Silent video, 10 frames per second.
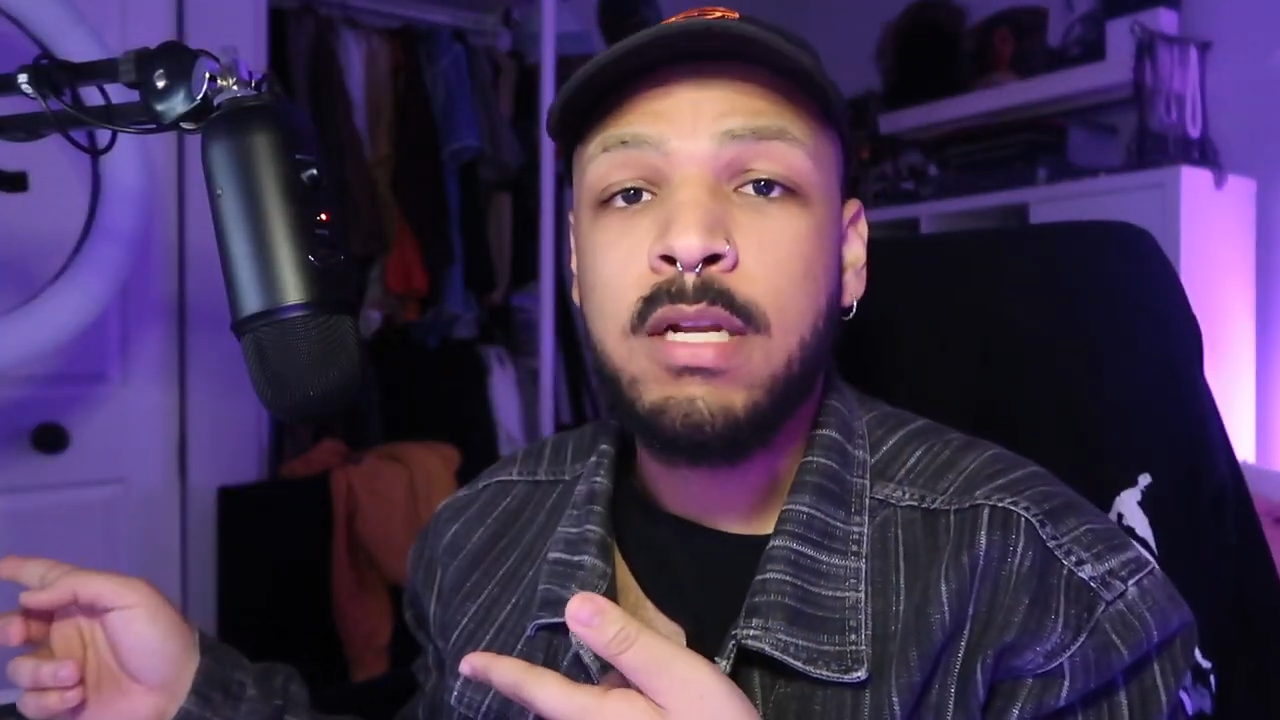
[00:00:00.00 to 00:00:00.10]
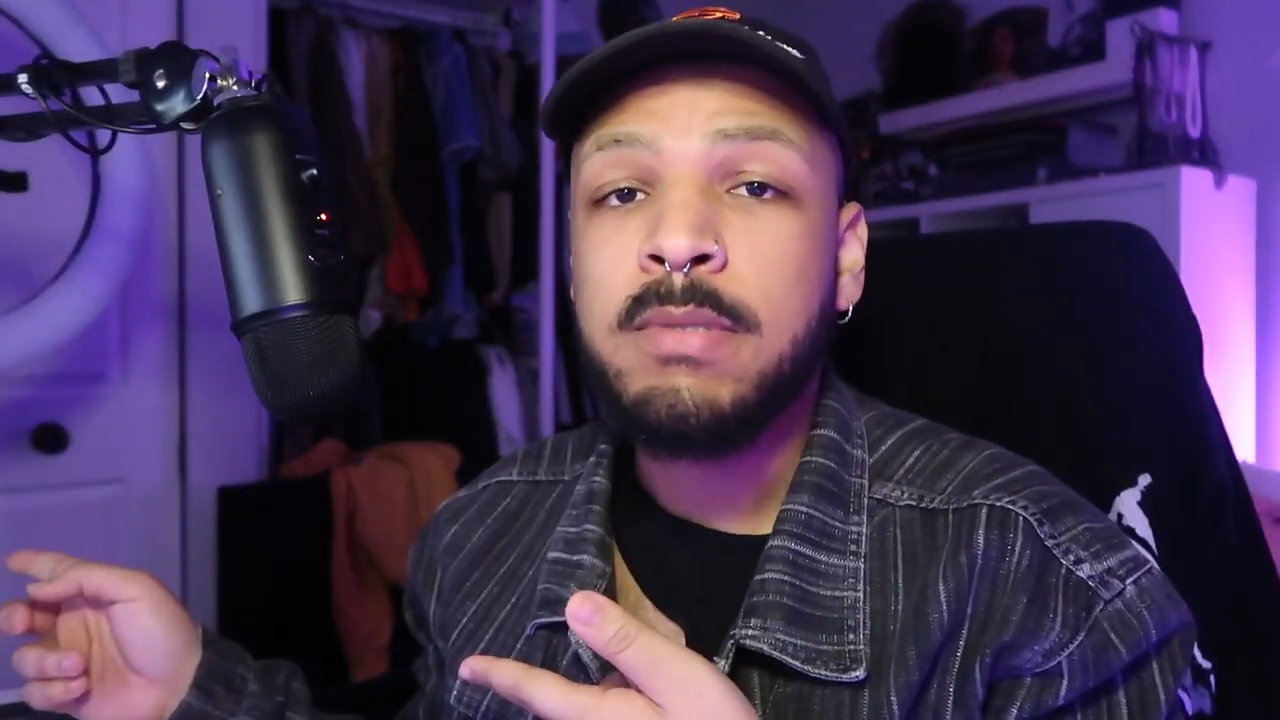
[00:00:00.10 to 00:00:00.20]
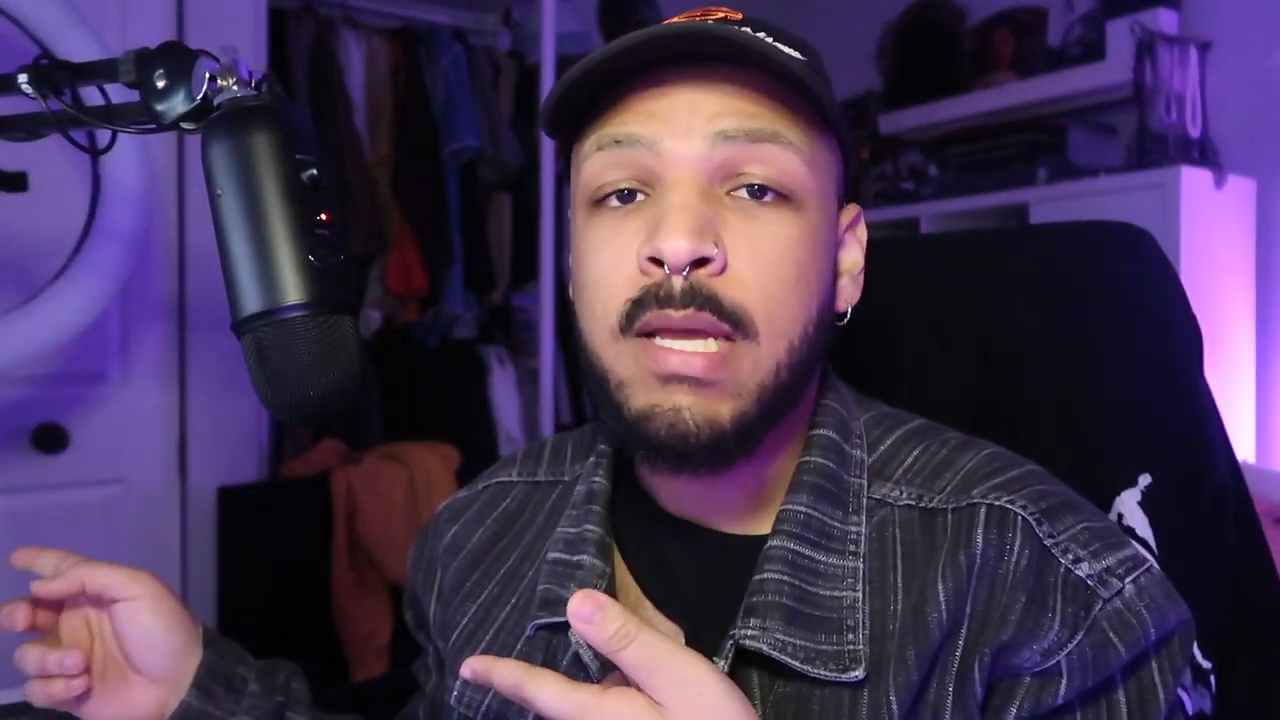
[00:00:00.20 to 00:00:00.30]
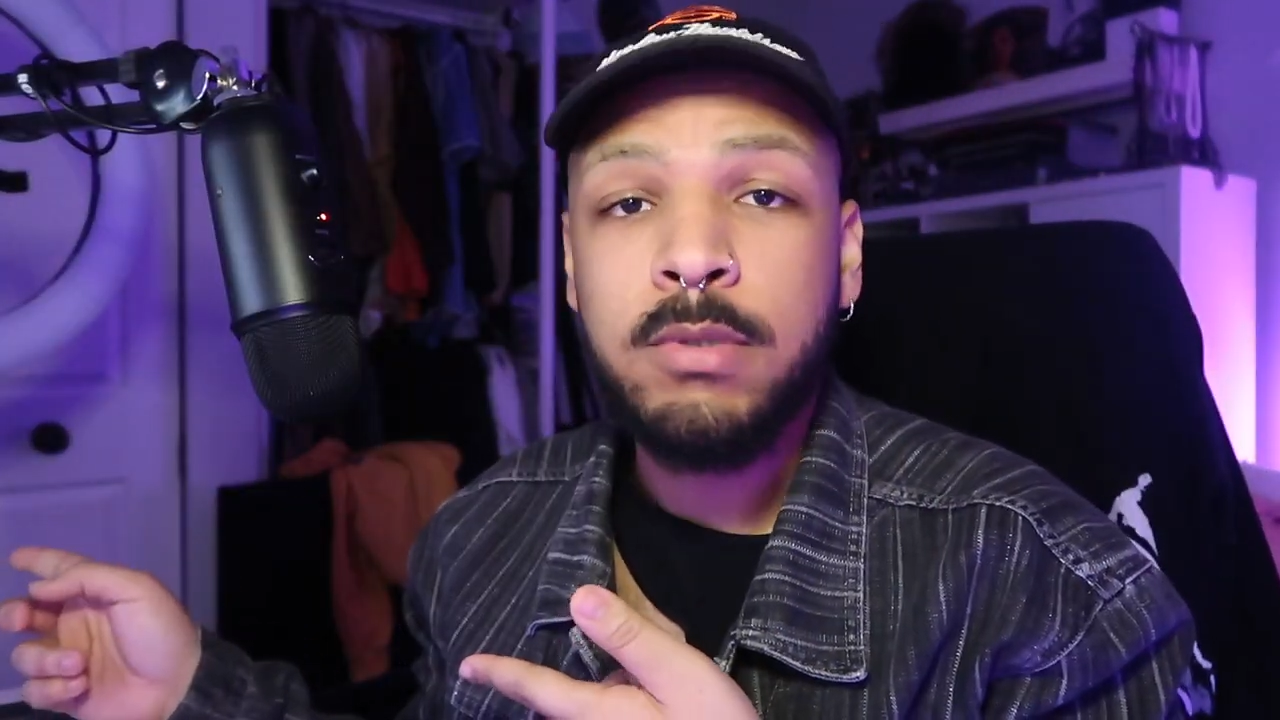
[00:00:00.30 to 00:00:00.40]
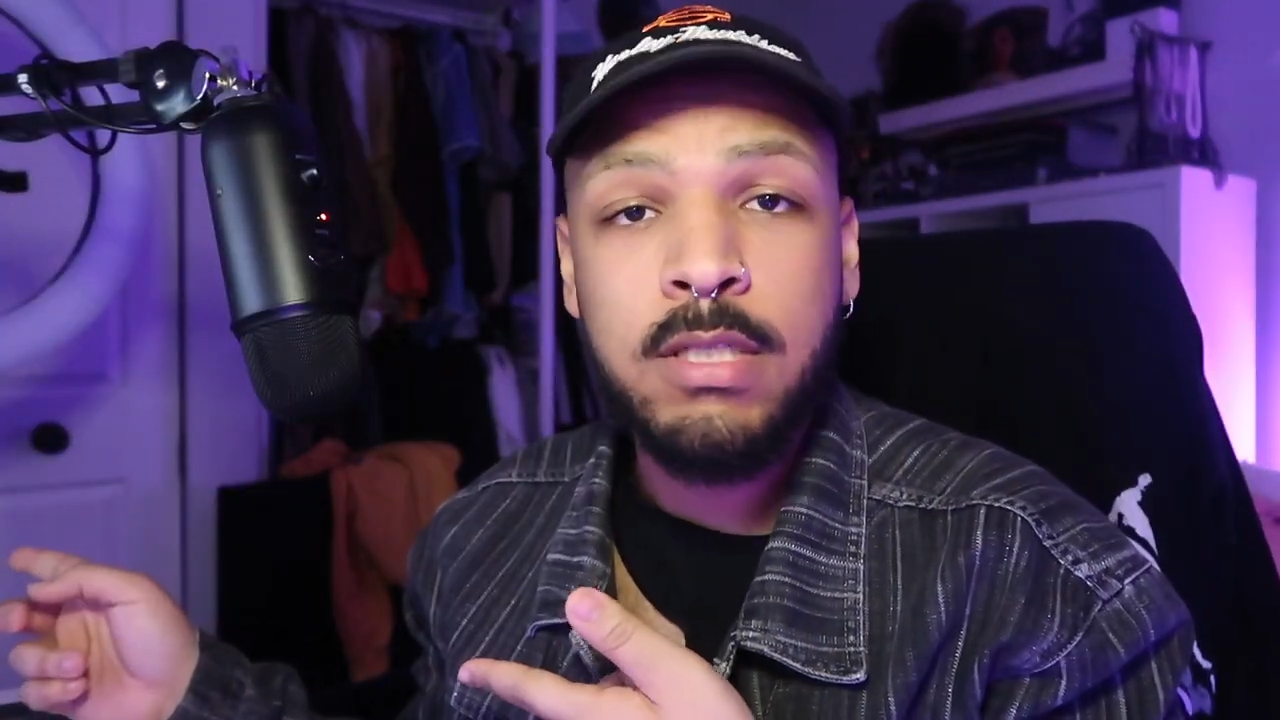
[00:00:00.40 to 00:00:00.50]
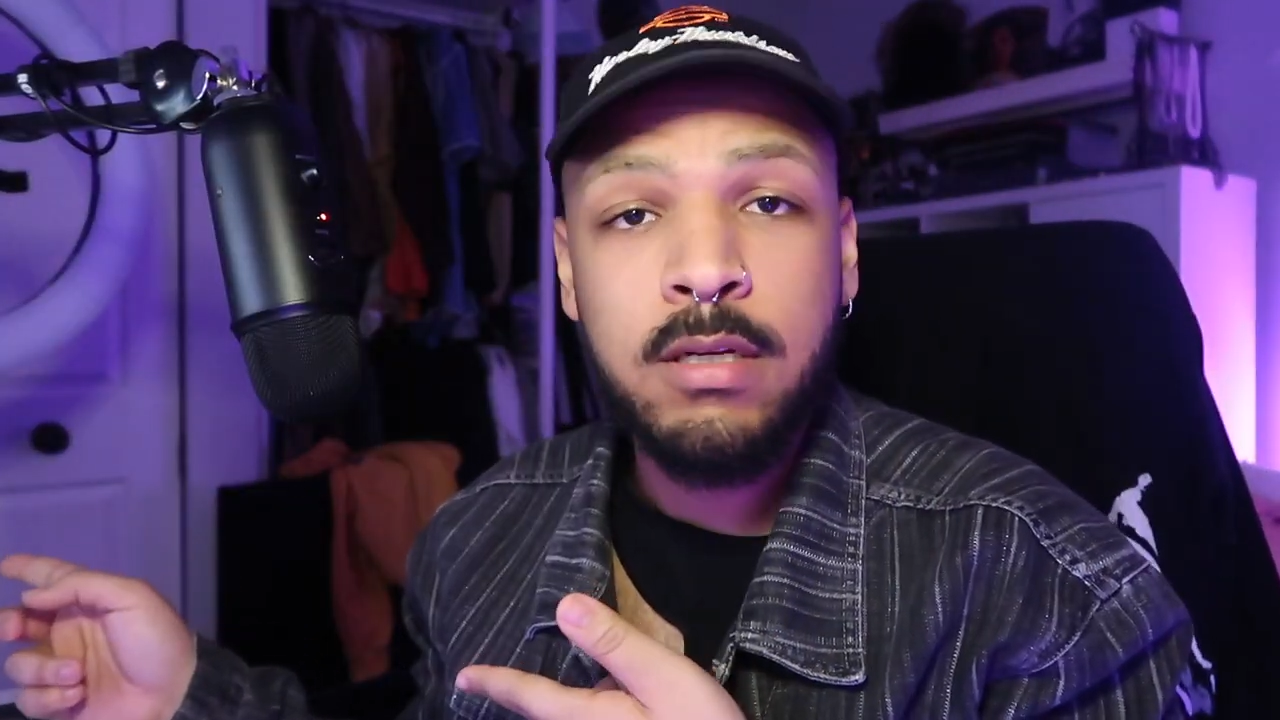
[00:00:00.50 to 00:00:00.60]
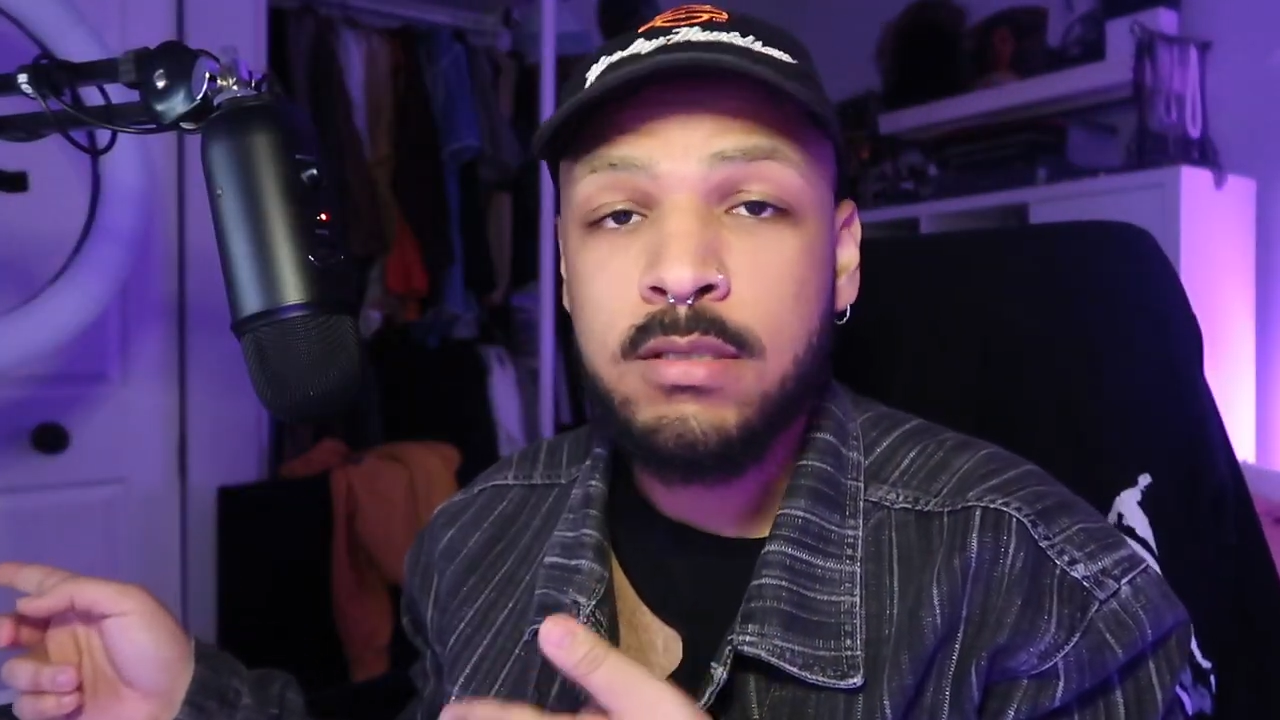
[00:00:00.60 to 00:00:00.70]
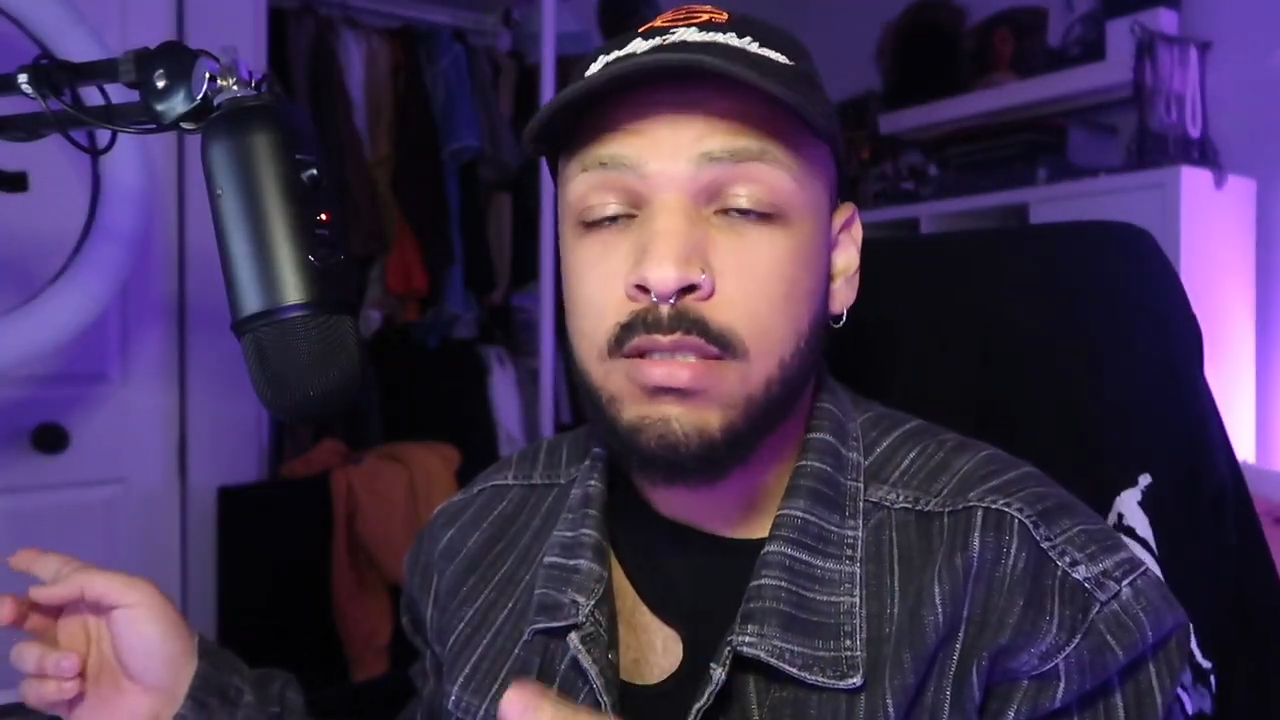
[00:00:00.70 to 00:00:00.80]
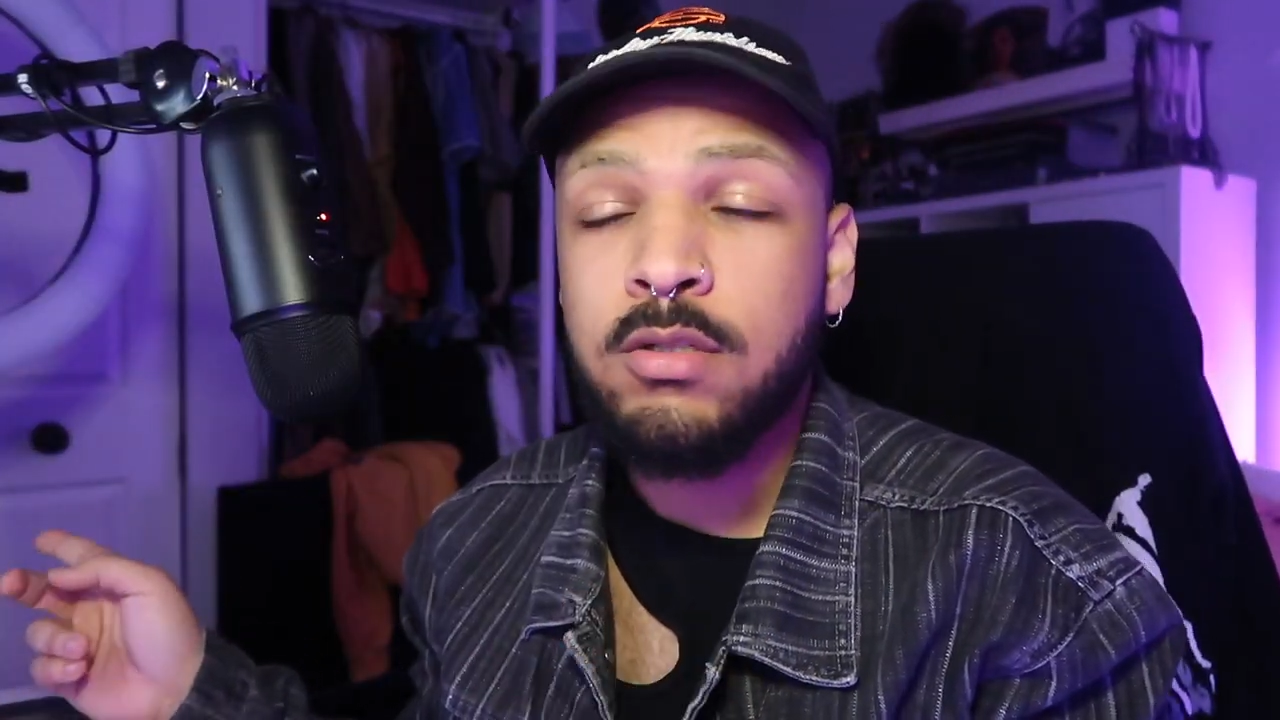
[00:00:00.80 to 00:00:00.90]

up simultaneously,